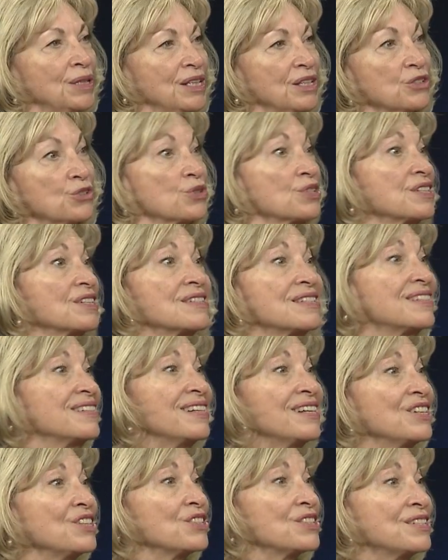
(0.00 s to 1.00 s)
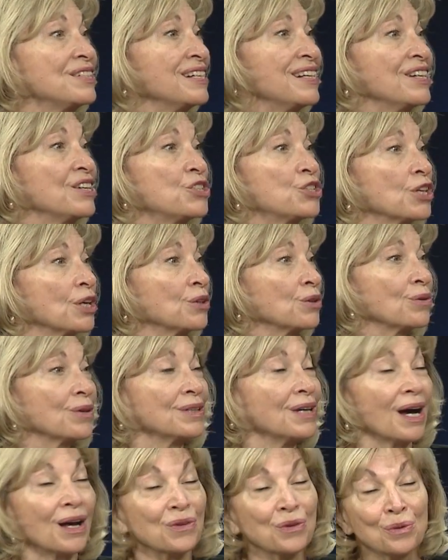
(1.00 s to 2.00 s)
interest and see each other in
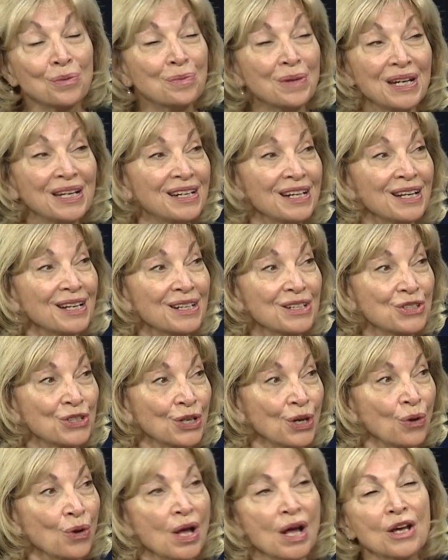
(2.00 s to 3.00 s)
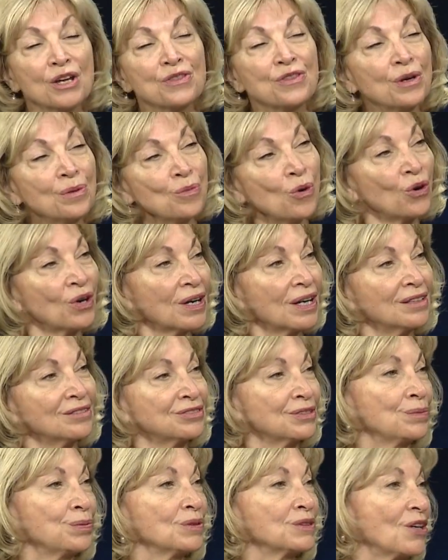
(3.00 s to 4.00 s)
other meetings, they're more
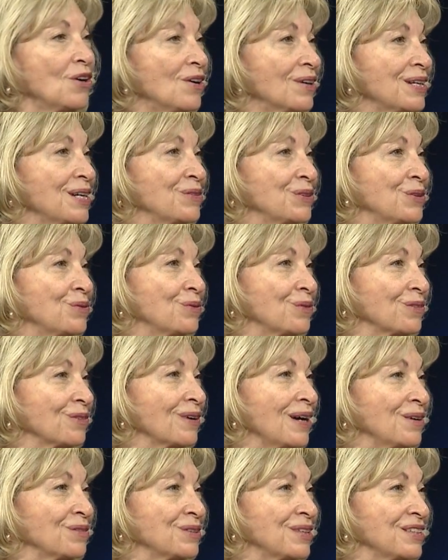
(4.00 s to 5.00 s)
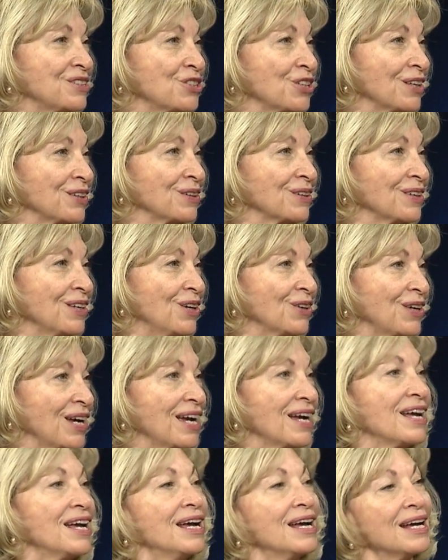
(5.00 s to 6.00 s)
comfortable talking around each other.
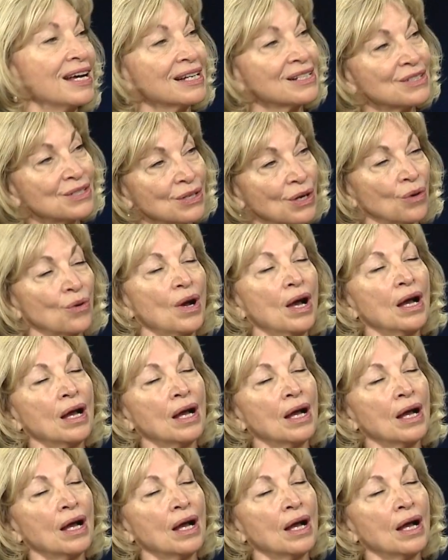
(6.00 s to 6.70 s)
Okay, and so,